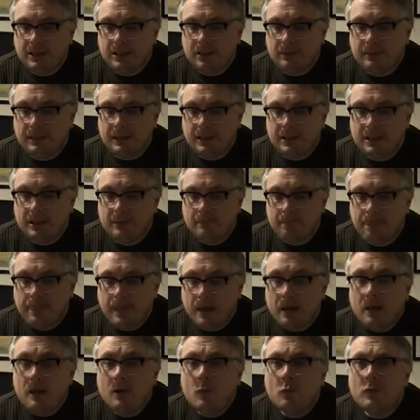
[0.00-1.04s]
to it.
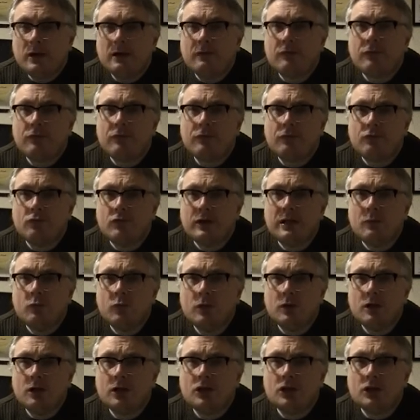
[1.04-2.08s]
We have 3
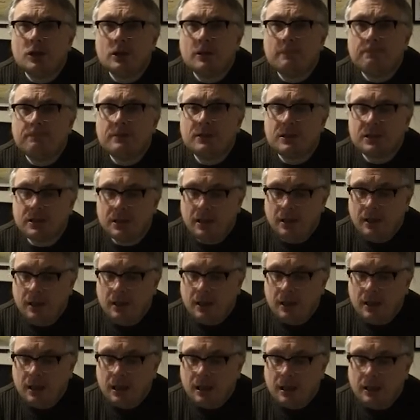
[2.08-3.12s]
workshops
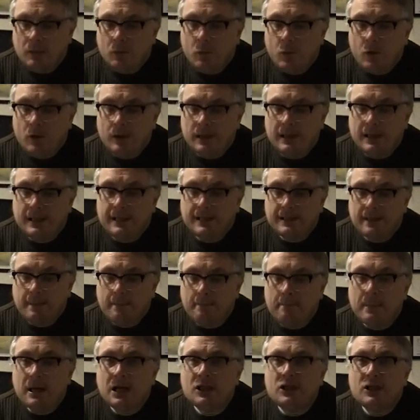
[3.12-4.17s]
One is
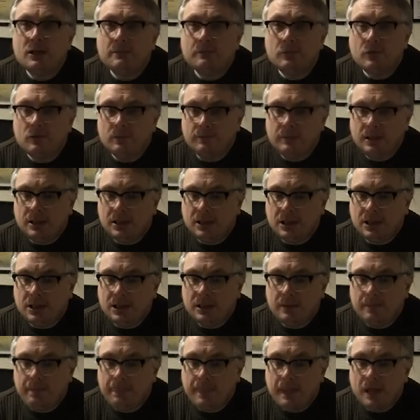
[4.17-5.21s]
Magic
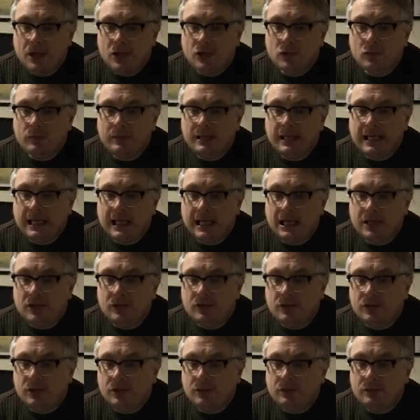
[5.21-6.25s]
Moments. So Nick
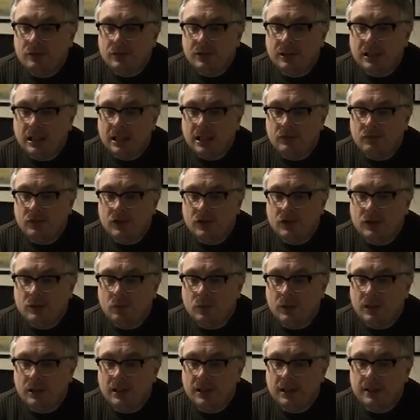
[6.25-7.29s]
Andrews and Richard
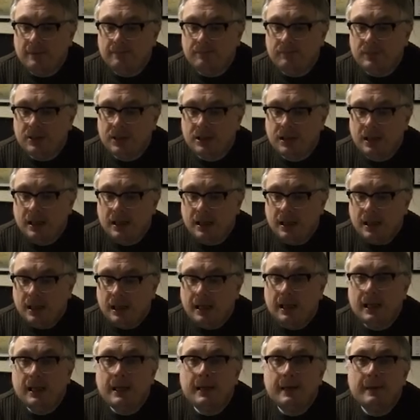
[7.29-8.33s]
Williams
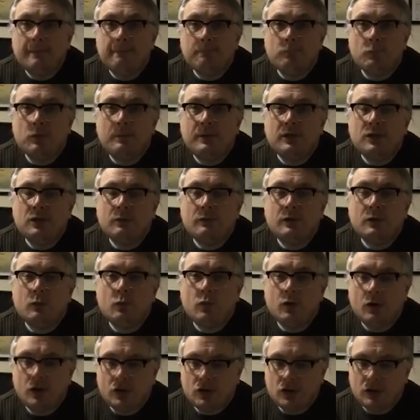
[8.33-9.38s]
will be doing a
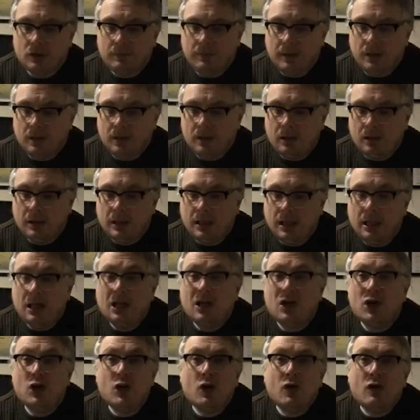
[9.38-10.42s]
workshop on
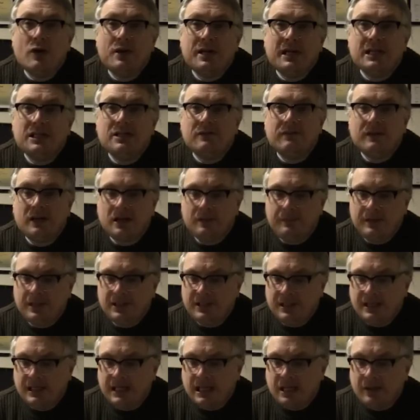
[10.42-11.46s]
learning and developing
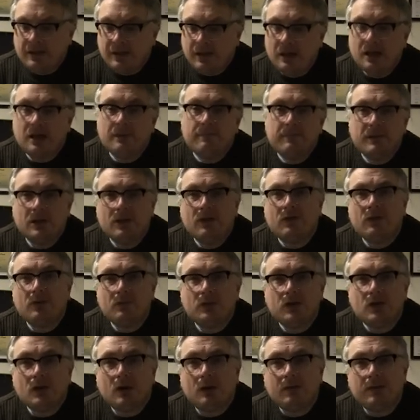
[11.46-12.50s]
together through
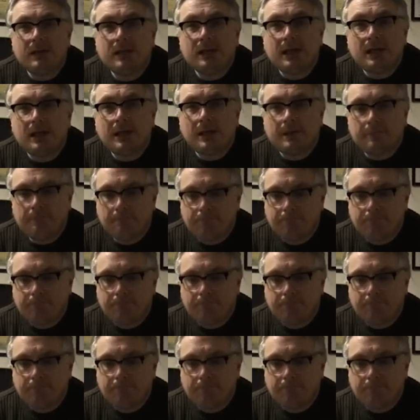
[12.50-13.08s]
storytelling.